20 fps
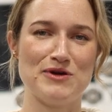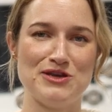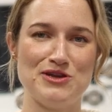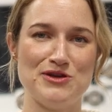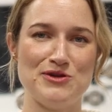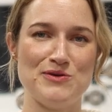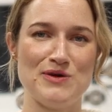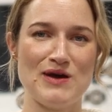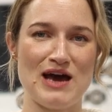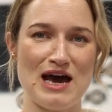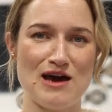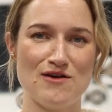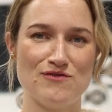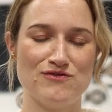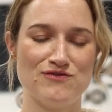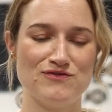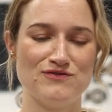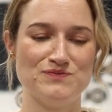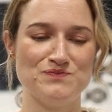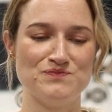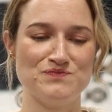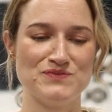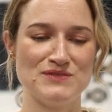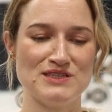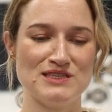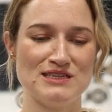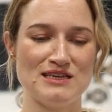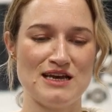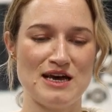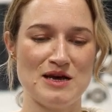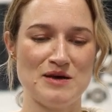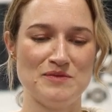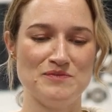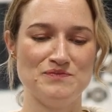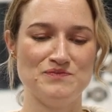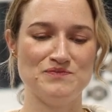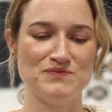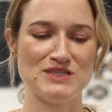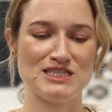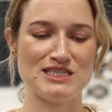when you have
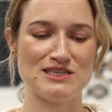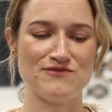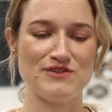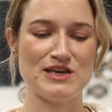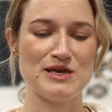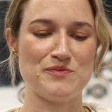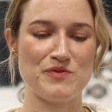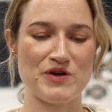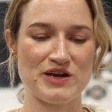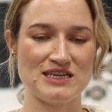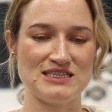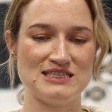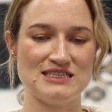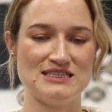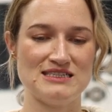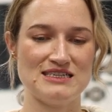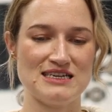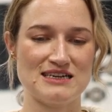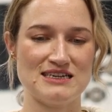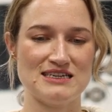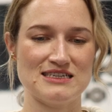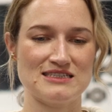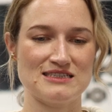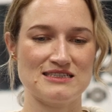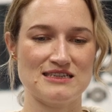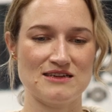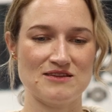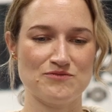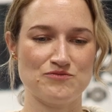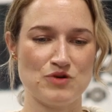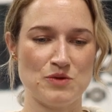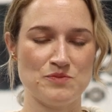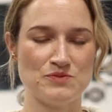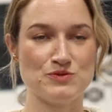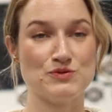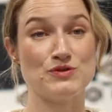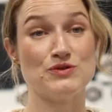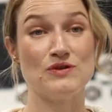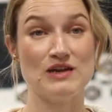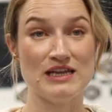severe pregnancy sickness,
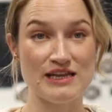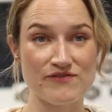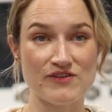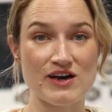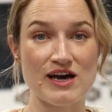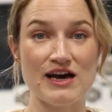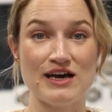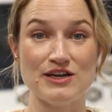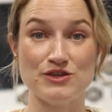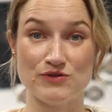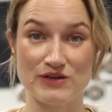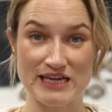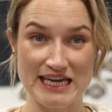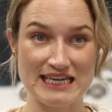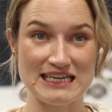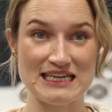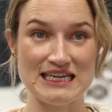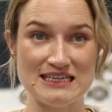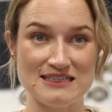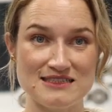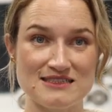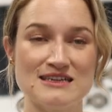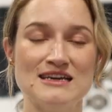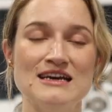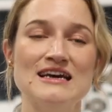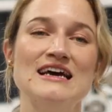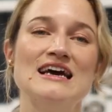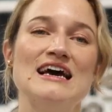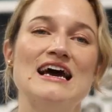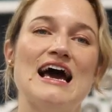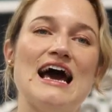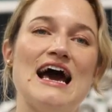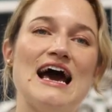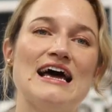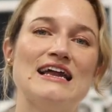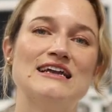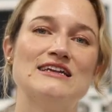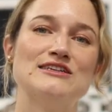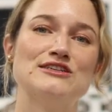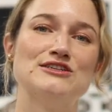problems with your liver and your kidneys,
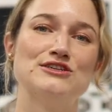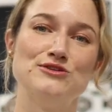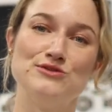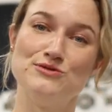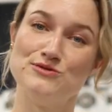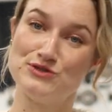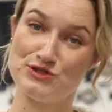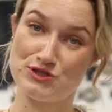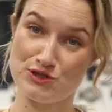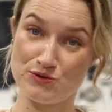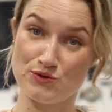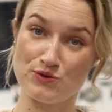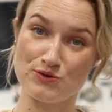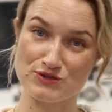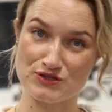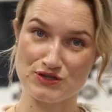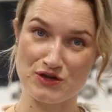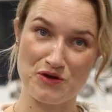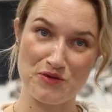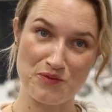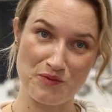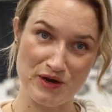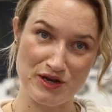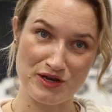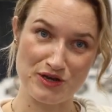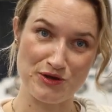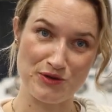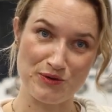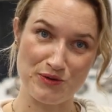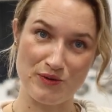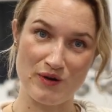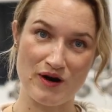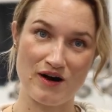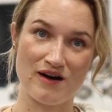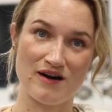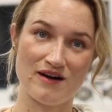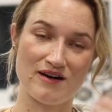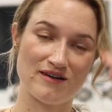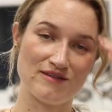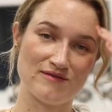and you do also when
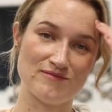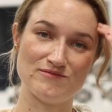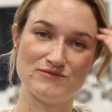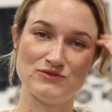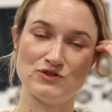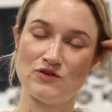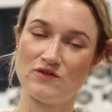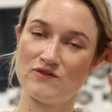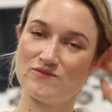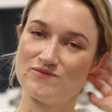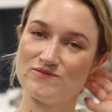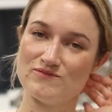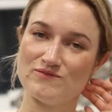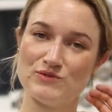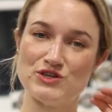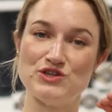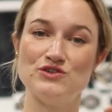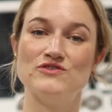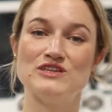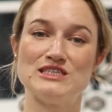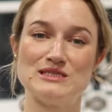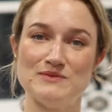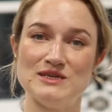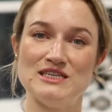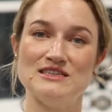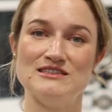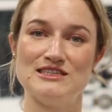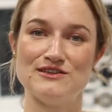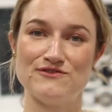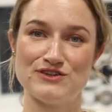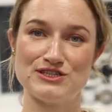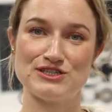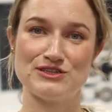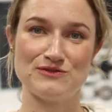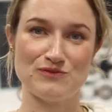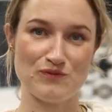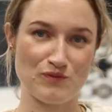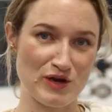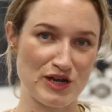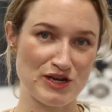you're vitamin
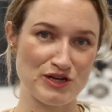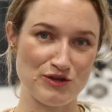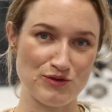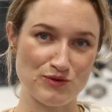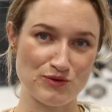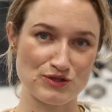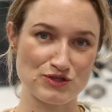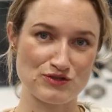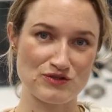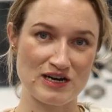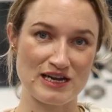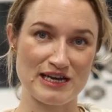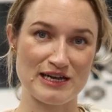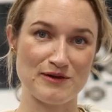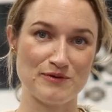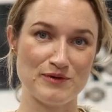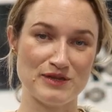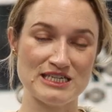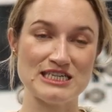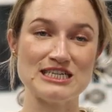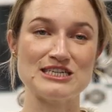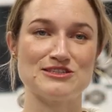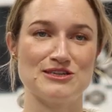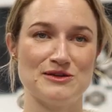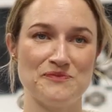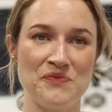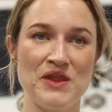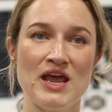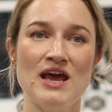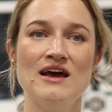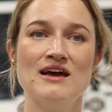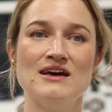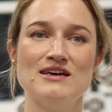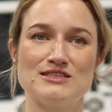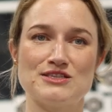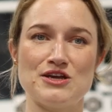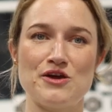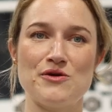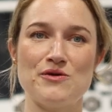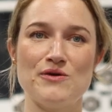deficient, when you're struggling with addiction.
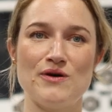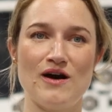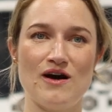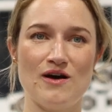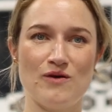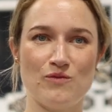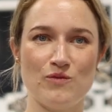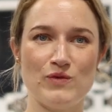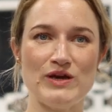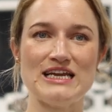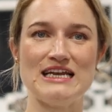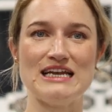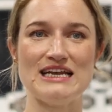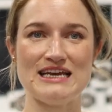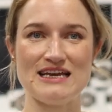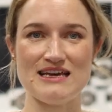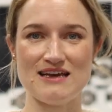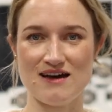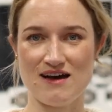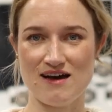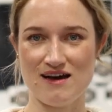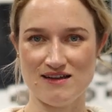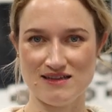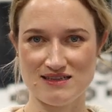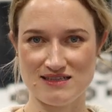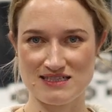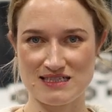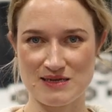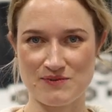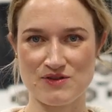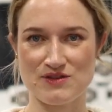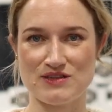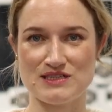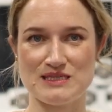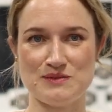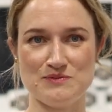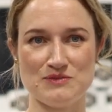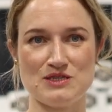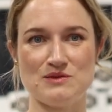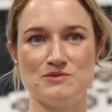So weirdly, some of the
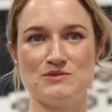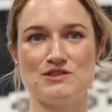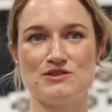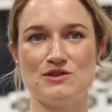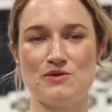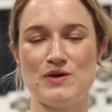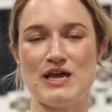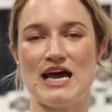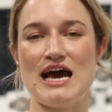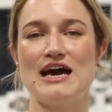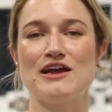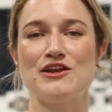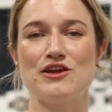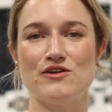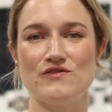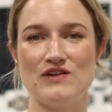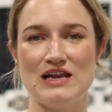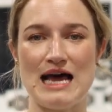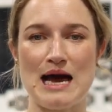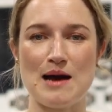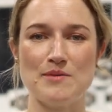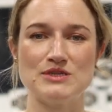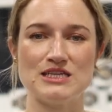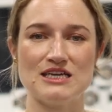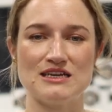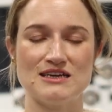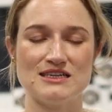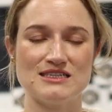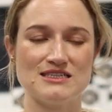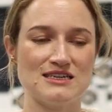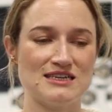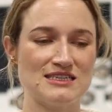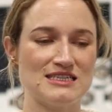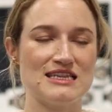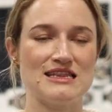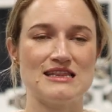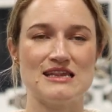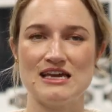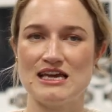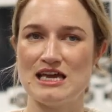symptoms that we had overlapped, and I
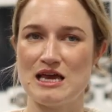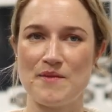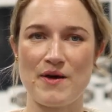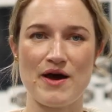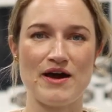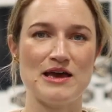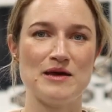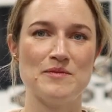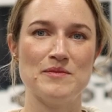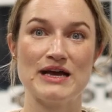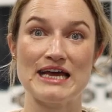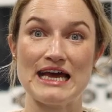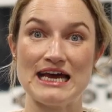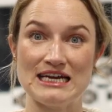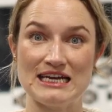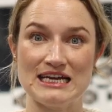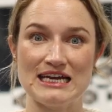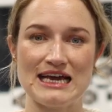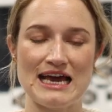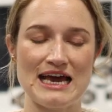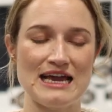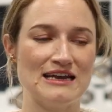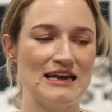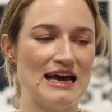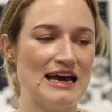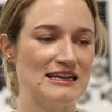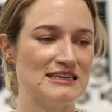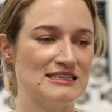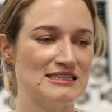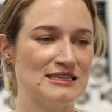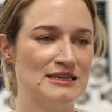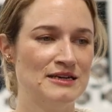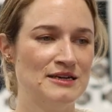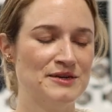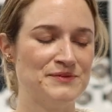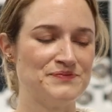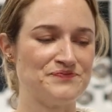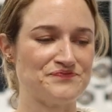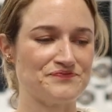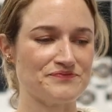started thinking about him again and again, and
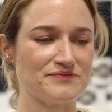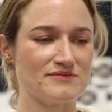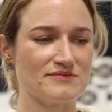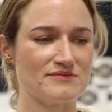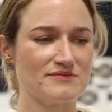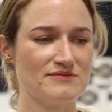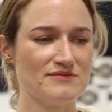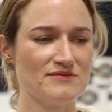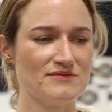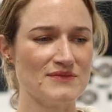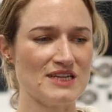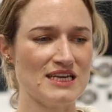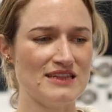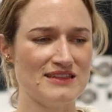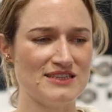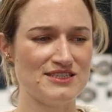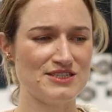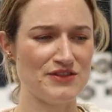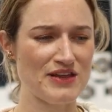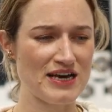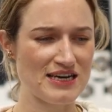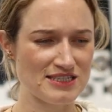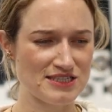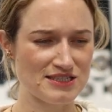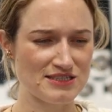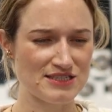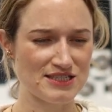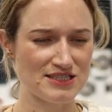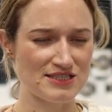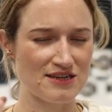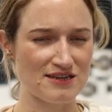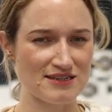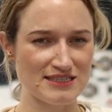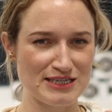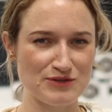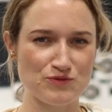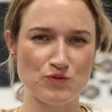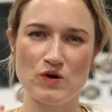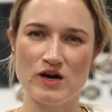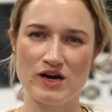so that
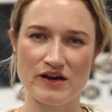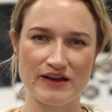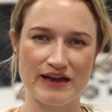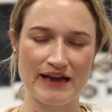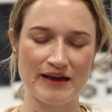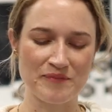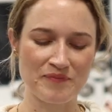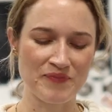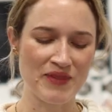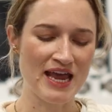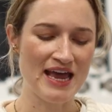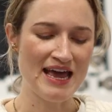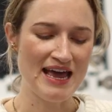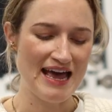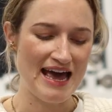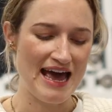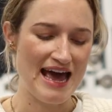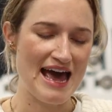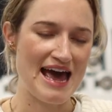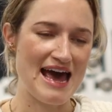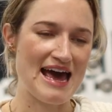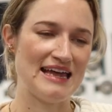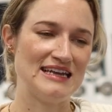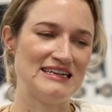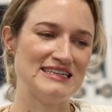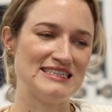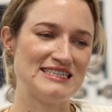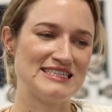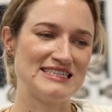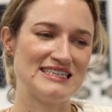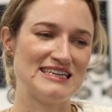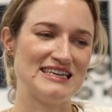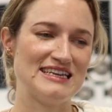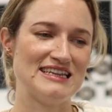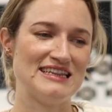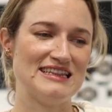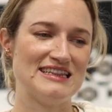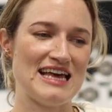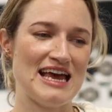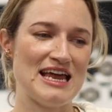started working. And
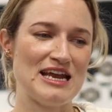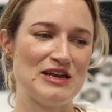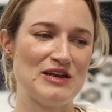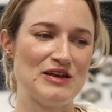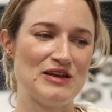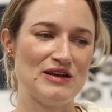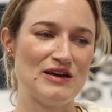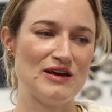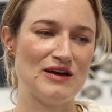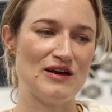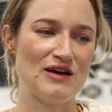then